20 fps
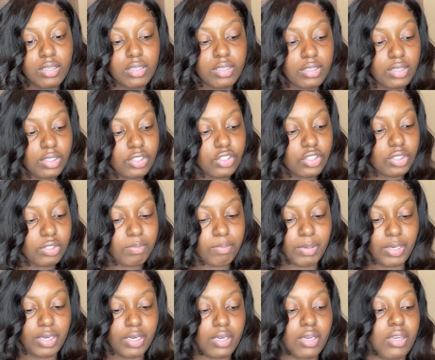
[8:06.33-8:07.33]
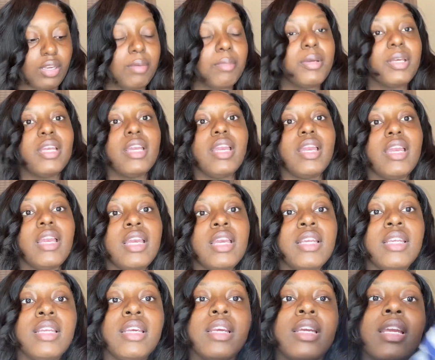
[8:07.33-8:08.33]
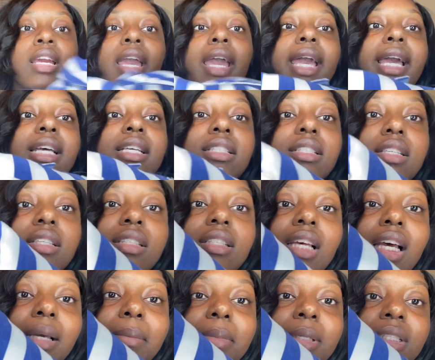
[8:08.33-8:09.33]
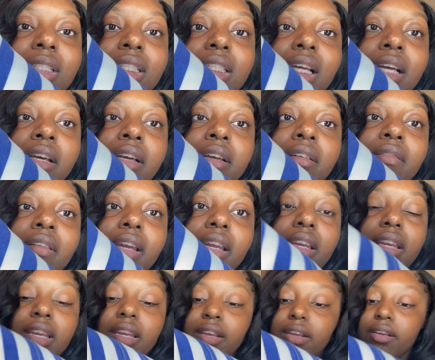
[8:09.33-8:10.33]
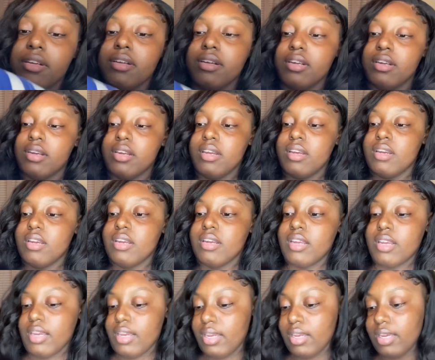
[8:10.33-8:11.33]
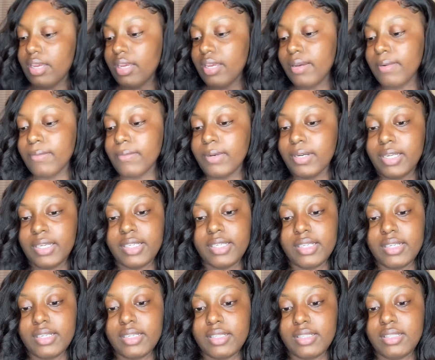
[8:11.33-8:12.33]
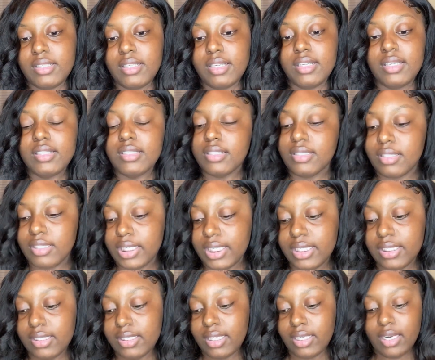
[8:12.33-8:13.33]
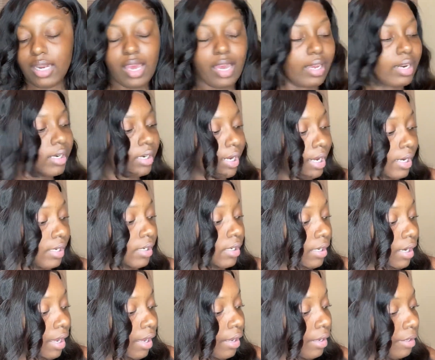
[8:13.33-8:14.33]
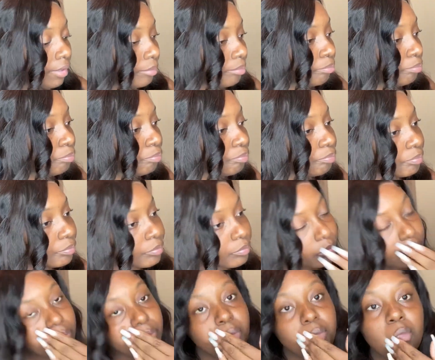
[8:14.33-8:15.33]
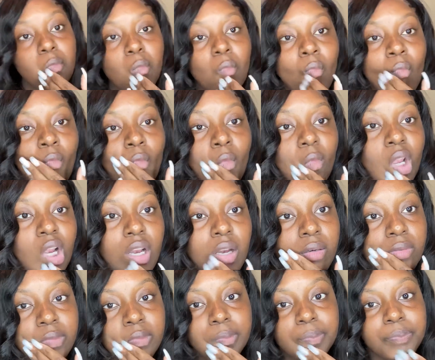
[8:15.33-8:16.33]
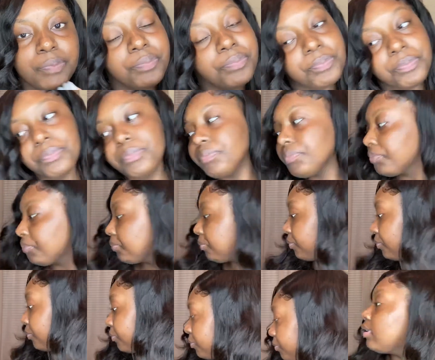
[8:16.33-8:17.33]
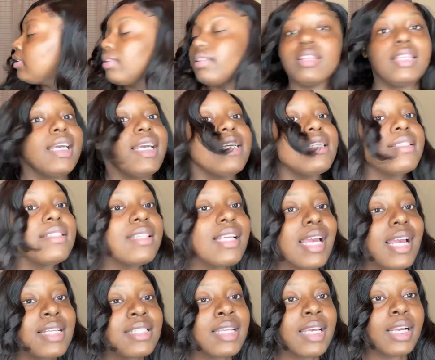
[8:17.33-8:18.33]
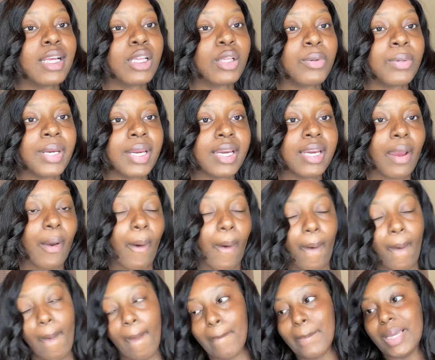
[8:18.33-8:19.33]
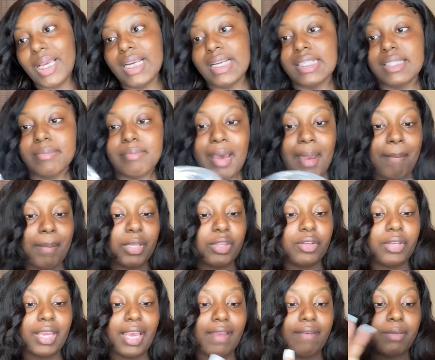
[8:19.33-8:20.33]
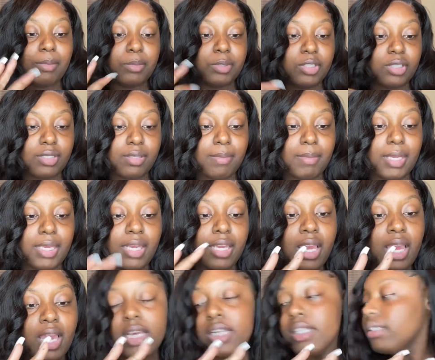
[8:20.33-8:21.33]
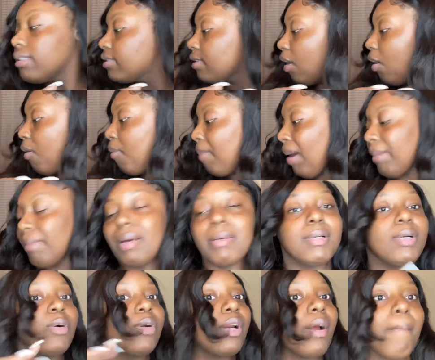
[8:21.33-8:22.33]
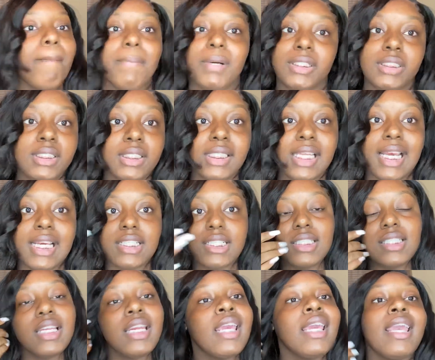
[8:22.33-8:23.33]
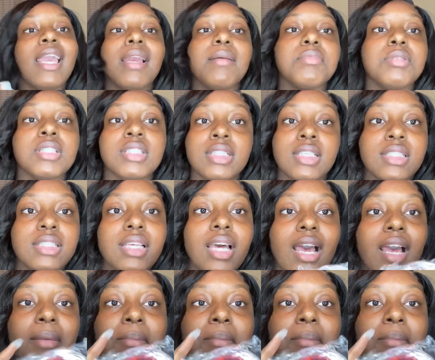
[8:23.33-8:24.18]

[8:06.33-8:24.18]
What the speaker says: It's just button up. And then it has the Tommy sign right there. And it was $69.99. This is included in the haul because my mother gave them to me. So my mama ordered a bunch of lashes and it came just in time.